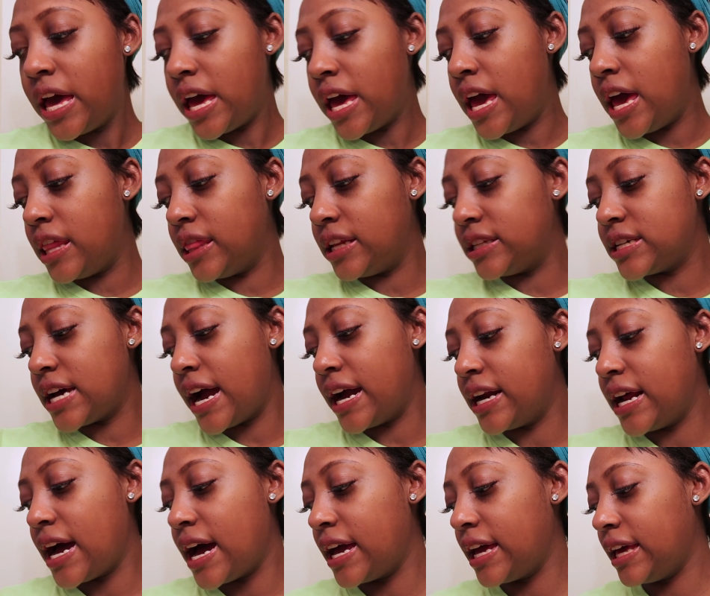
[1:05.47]
and the
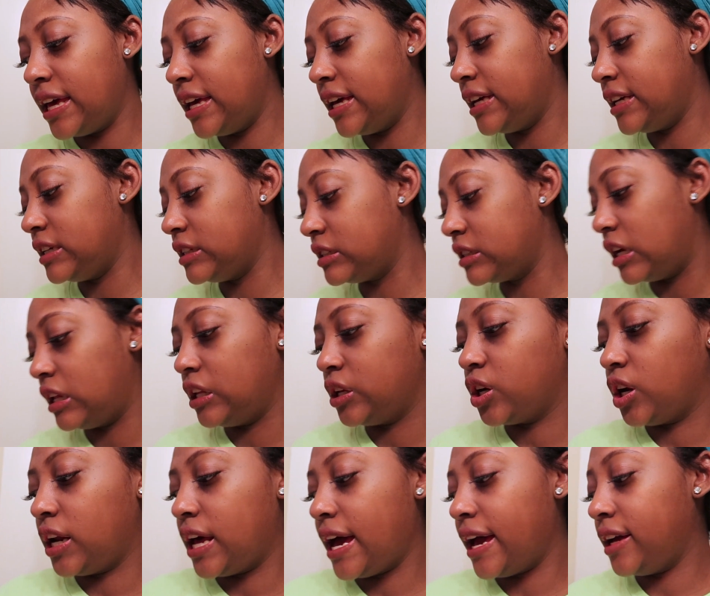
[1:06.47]
tie-dye is a
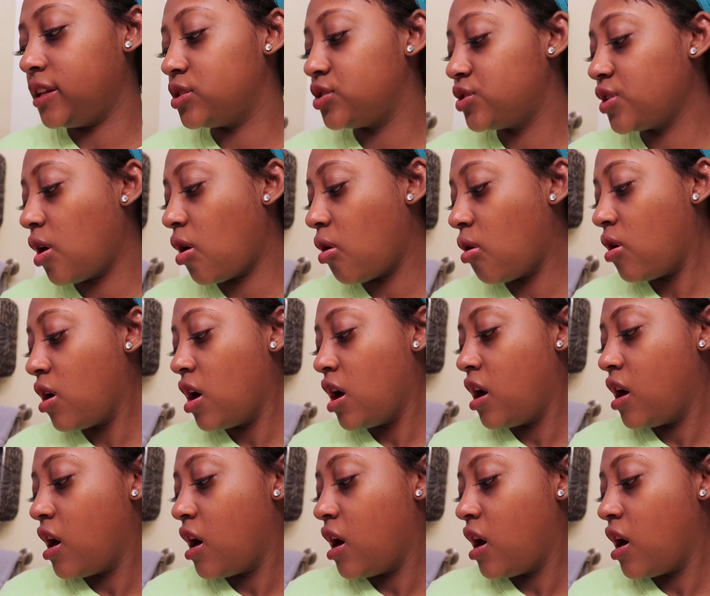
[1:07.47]
little light, so